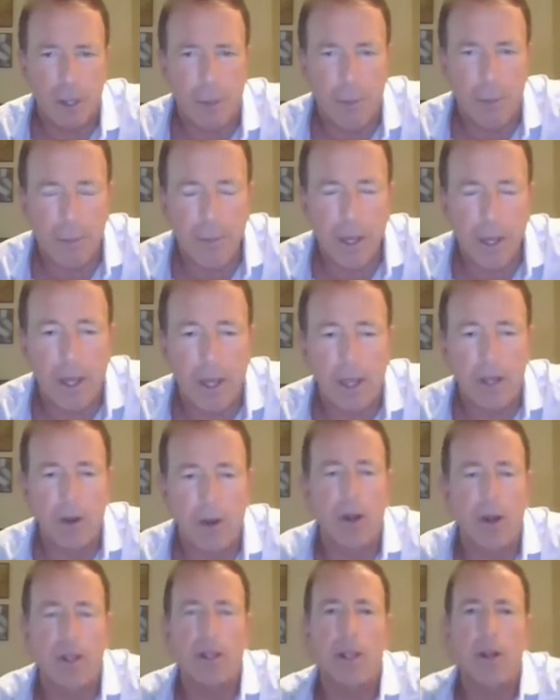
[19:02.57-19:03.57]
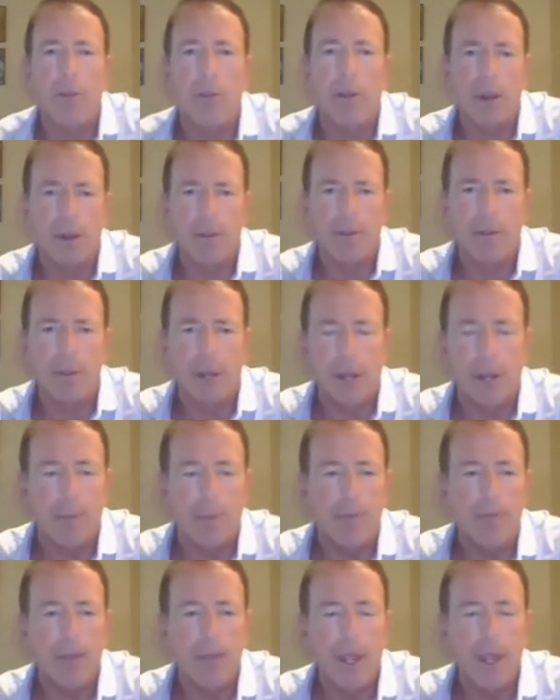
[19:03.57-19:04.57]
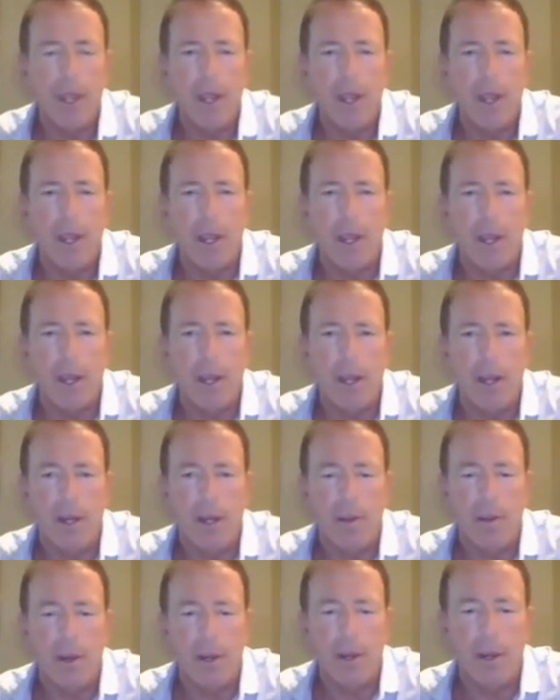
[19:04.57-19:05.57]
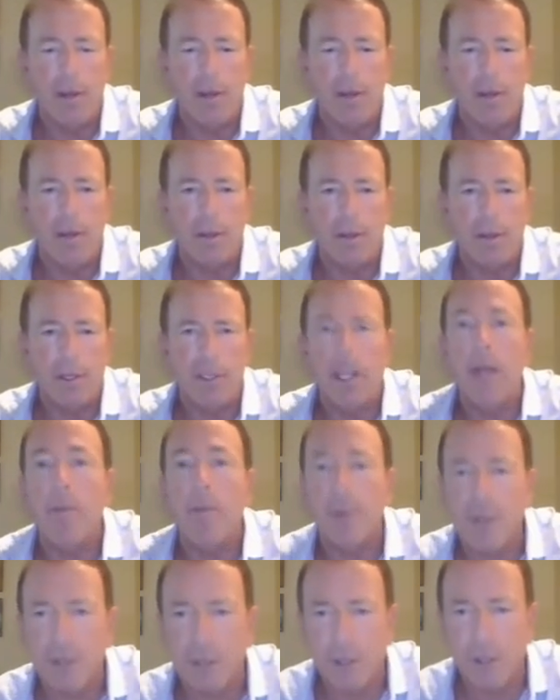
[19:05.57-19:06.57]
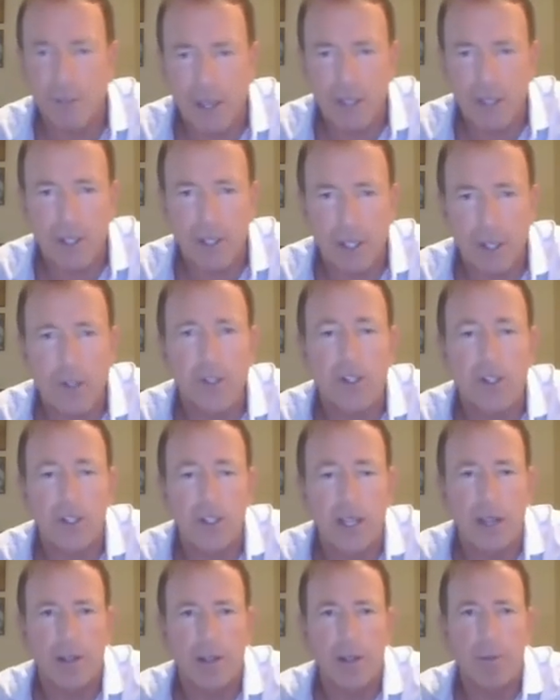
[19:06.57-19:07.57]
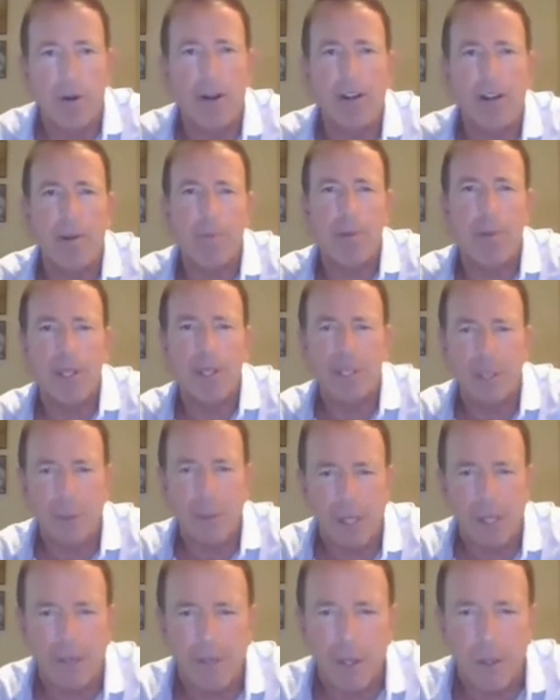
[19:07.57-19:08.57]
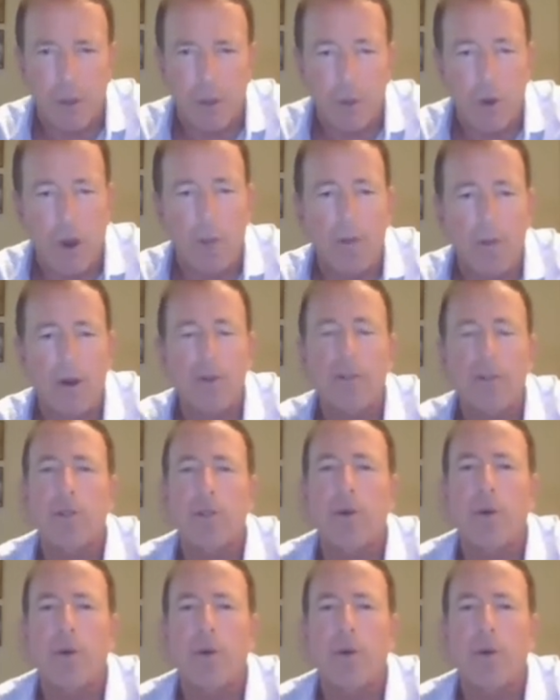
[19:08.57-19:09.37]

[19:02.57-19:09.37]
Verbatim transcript: a little uh, here are a little bit of um, uh, uh, examples of execution out in the marketplace. I believe these are Walmart